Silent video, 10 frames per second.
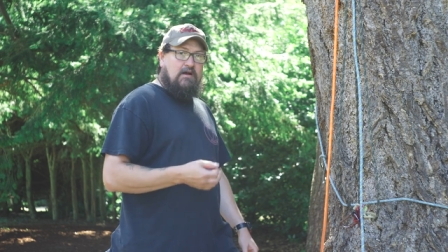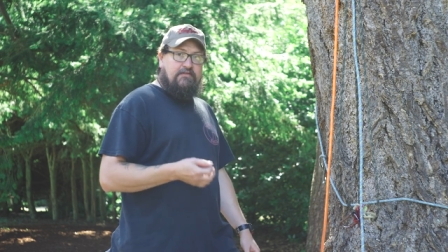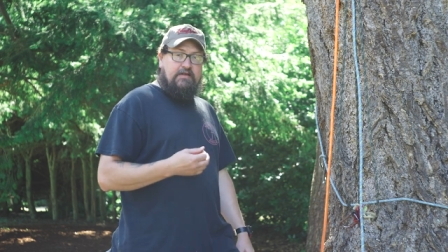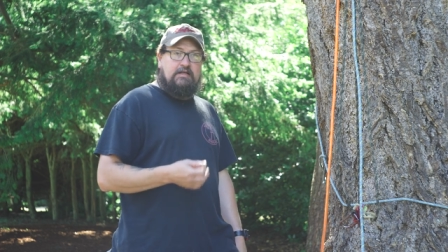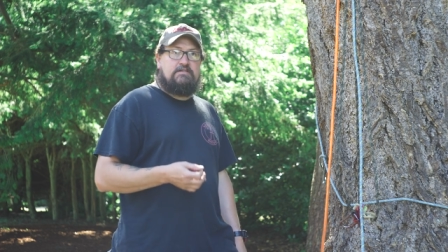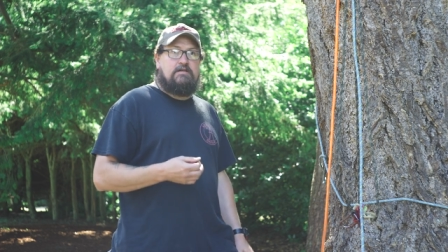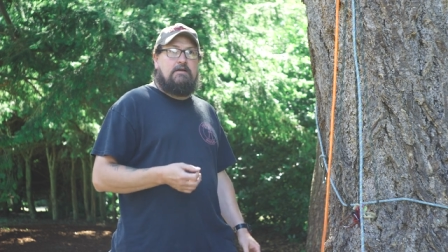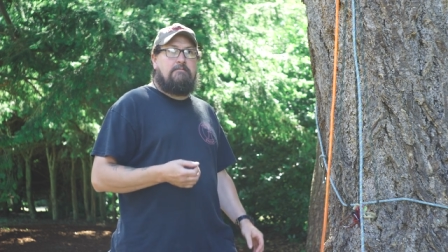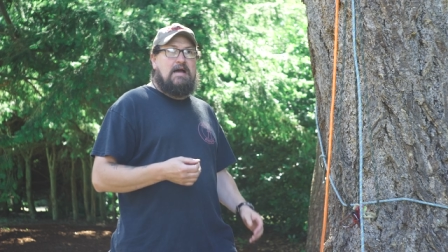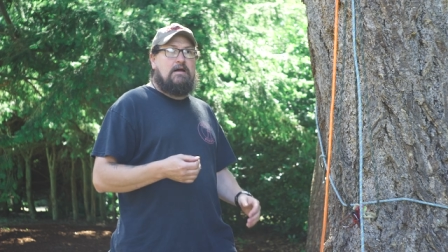where I think it's going
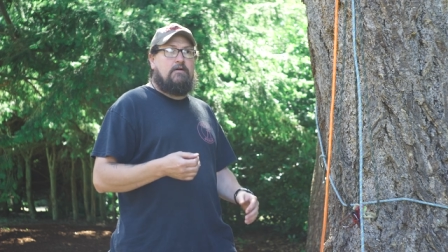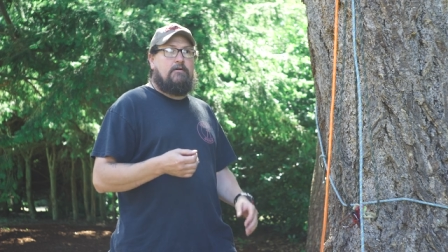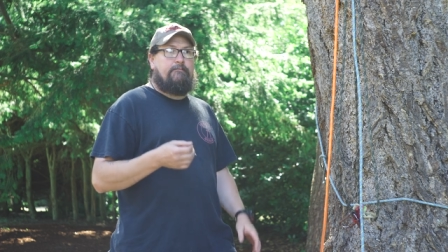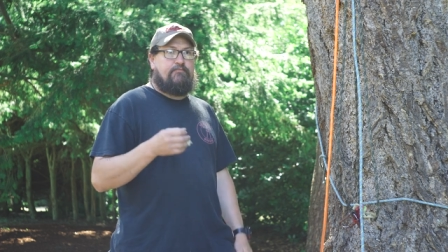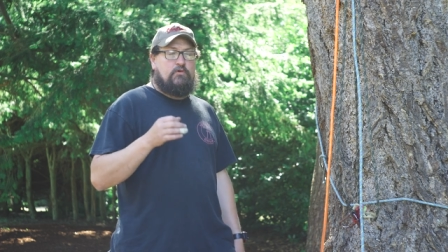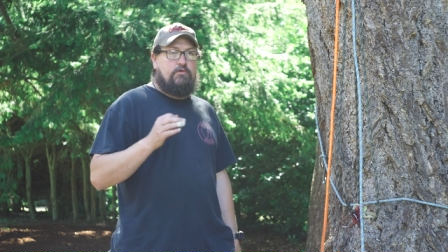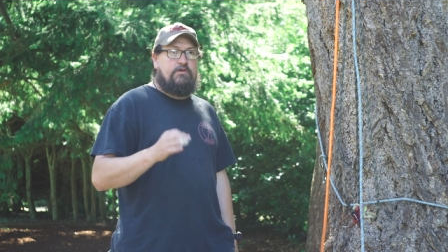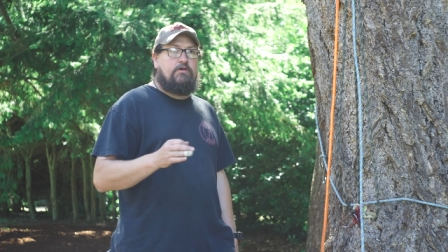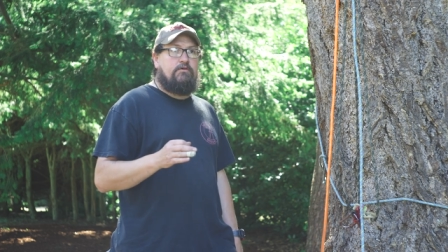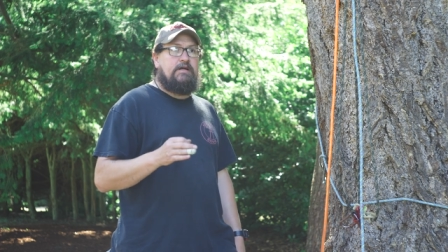to matter to a
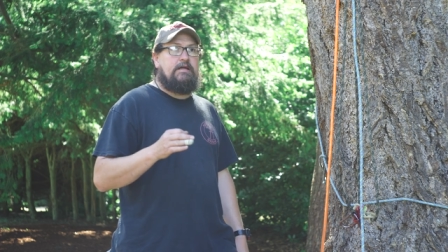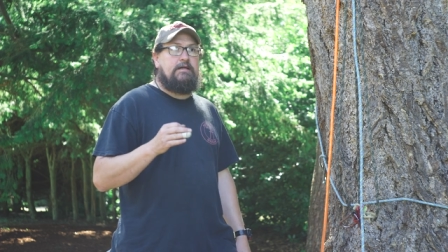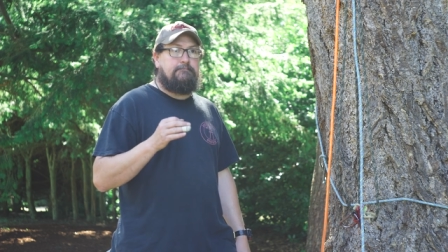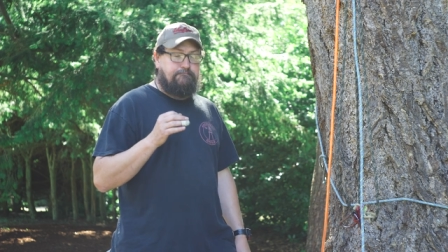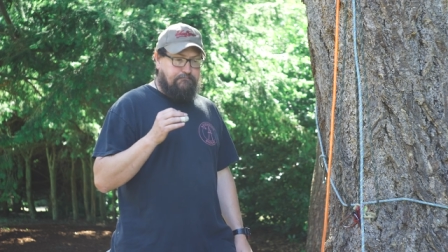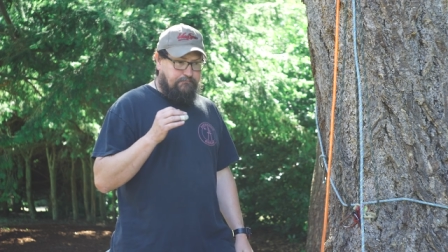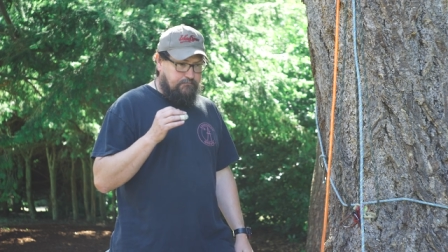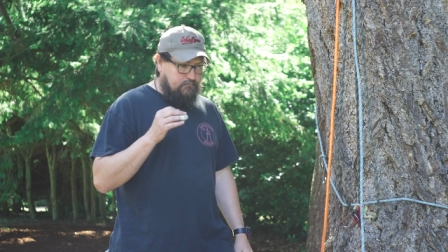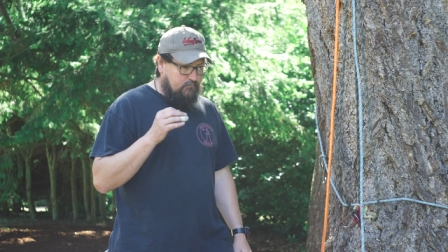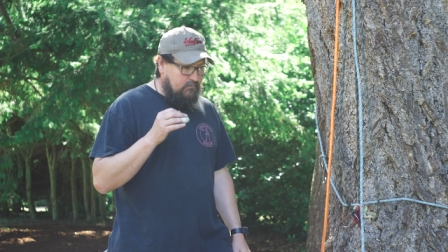degree
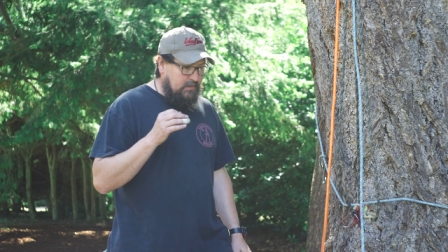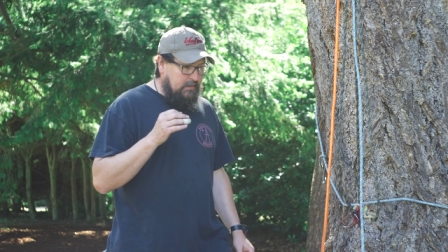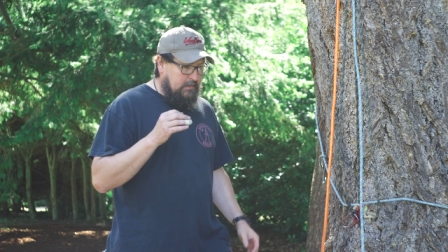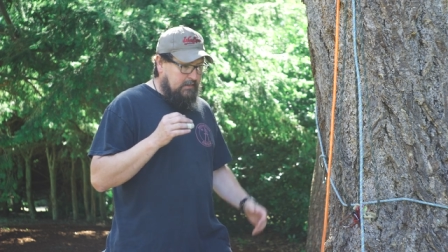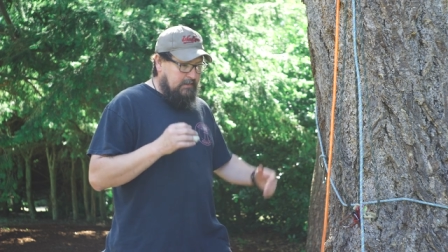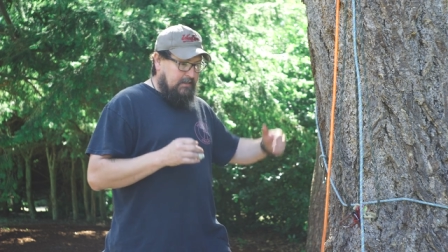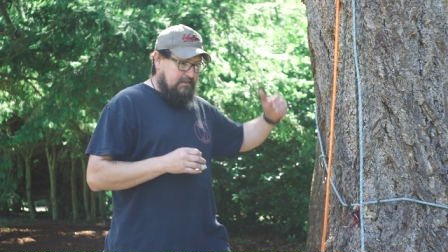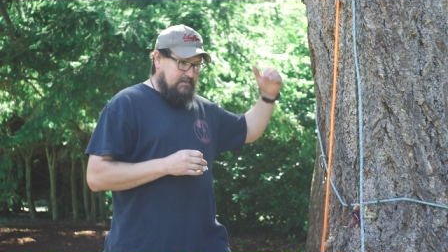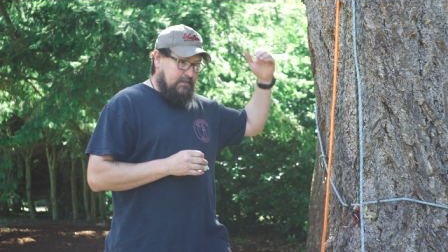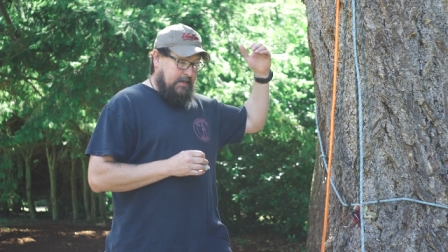
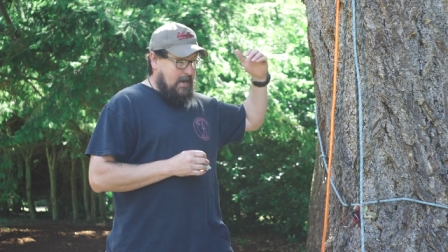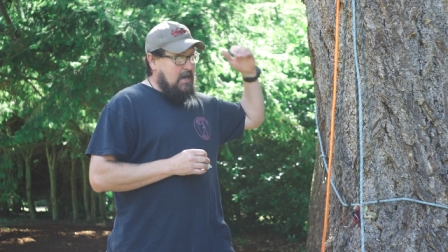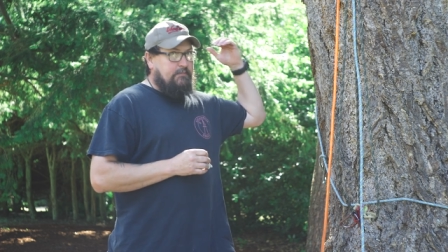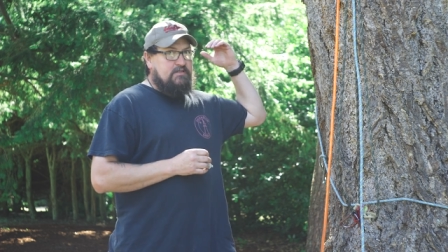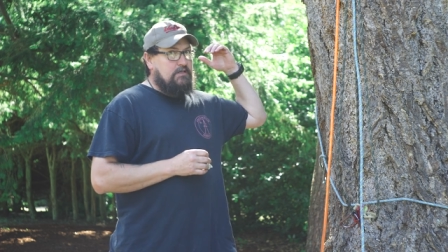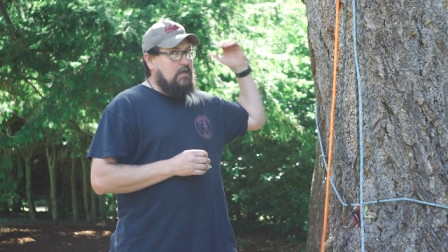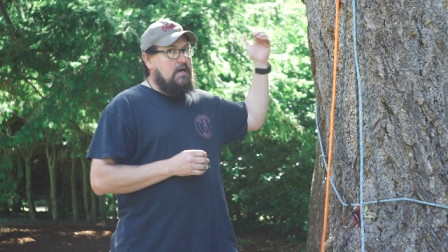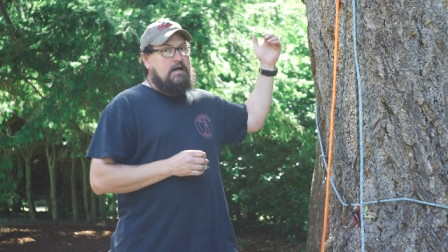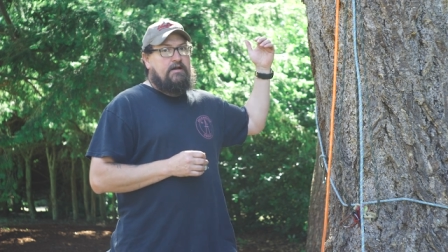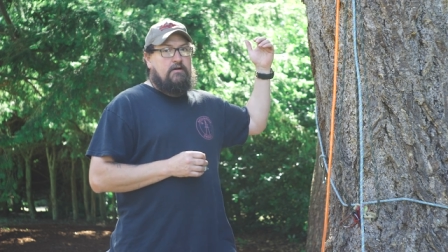is, and it happens a
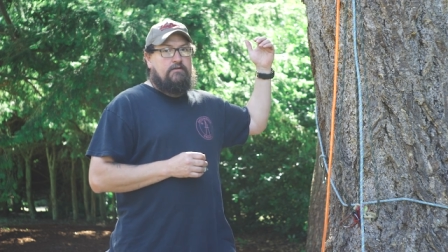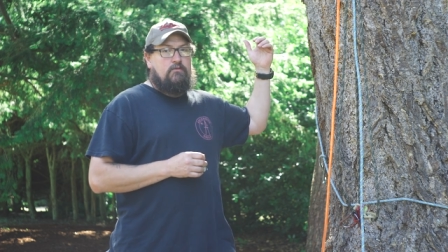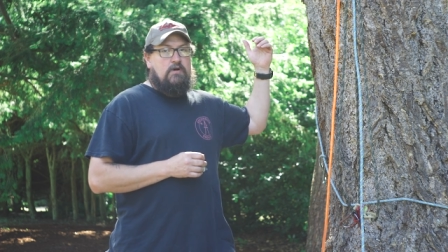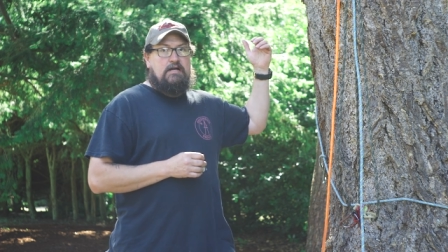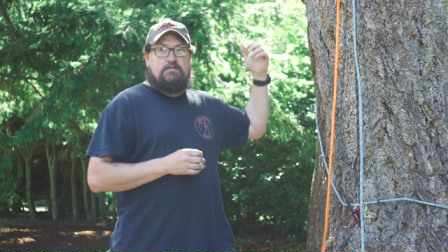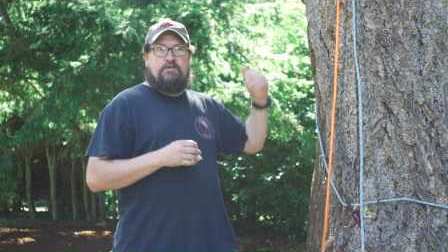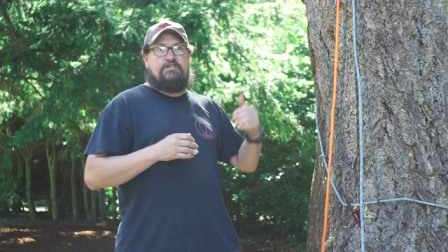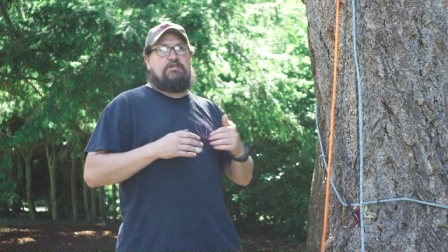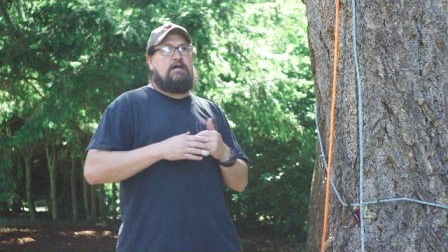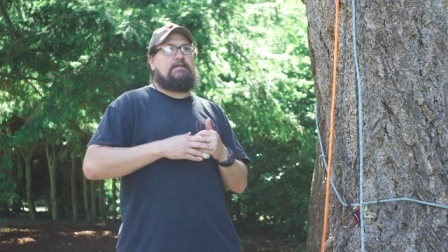lot out here in the West. We
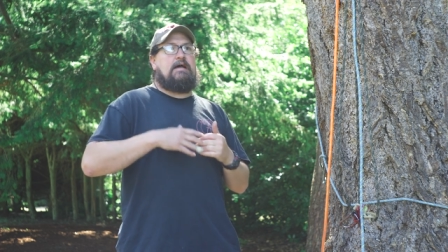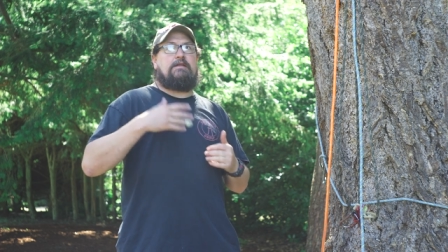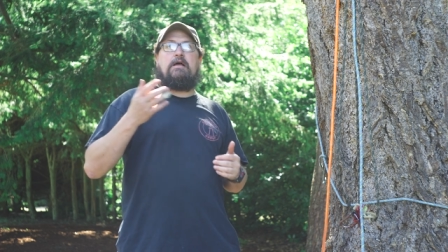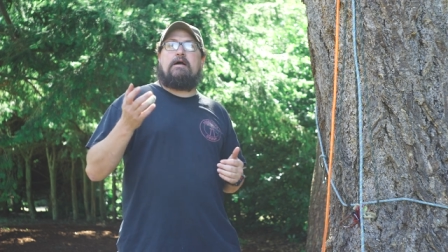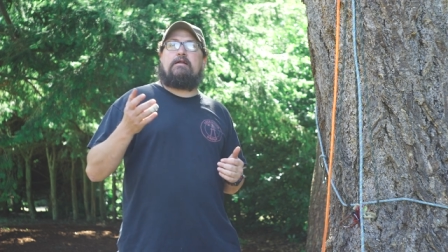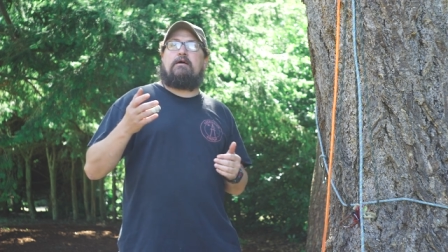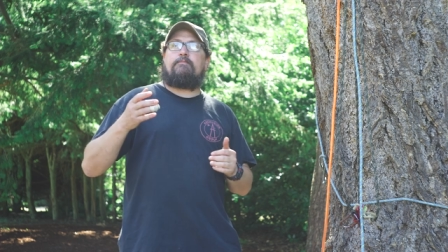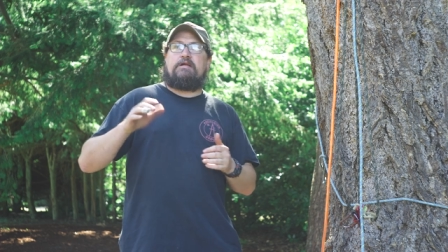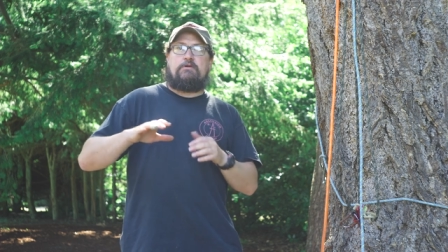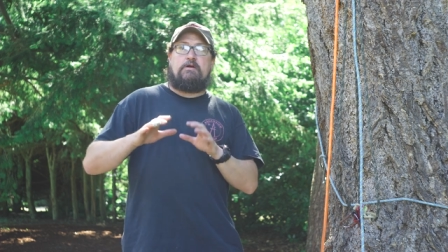shot that line up.
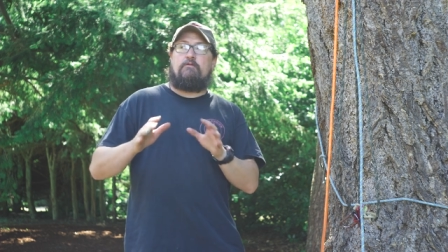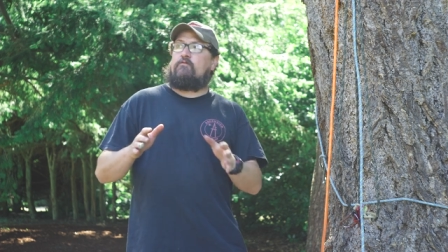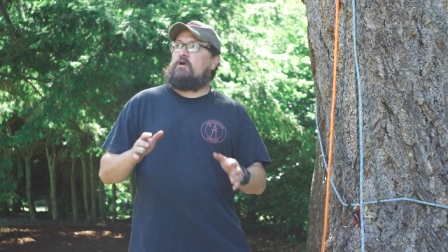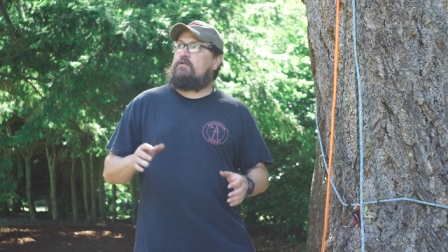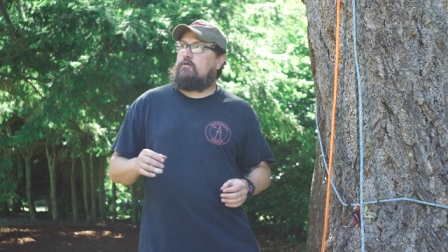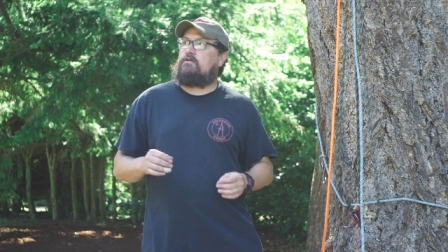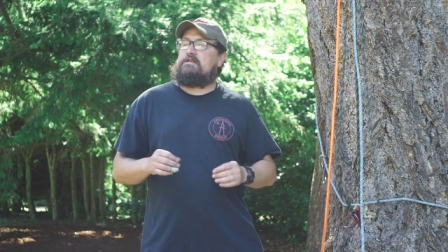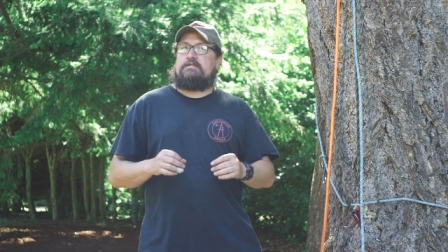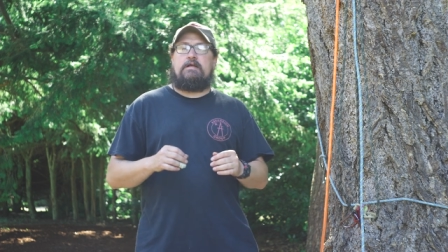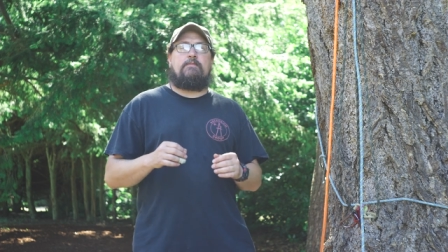I try to avoid doing
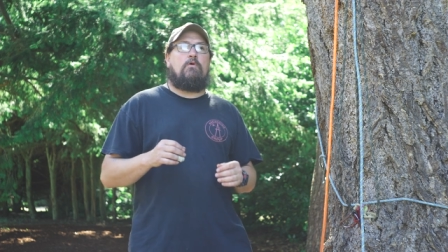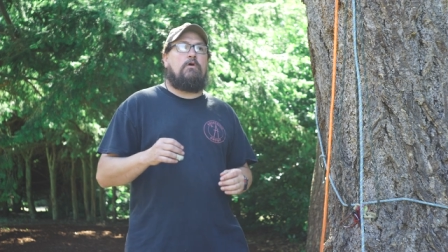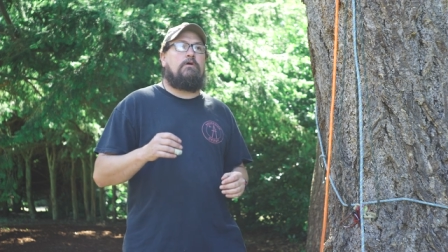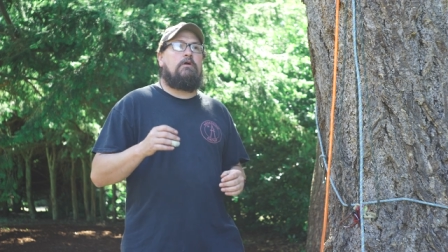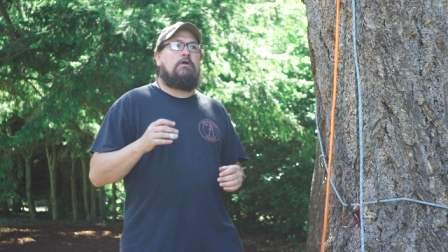this anymore.